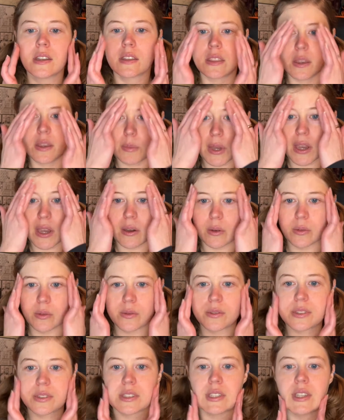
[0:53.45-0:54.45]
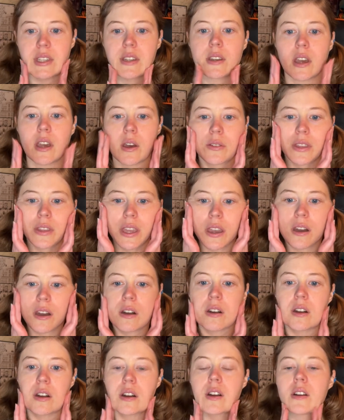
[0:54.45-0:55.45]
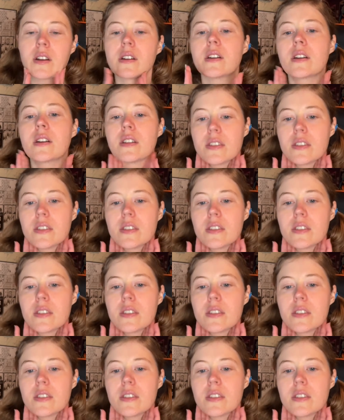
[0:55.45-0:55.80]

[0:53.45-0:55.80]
them out, seeing how they are.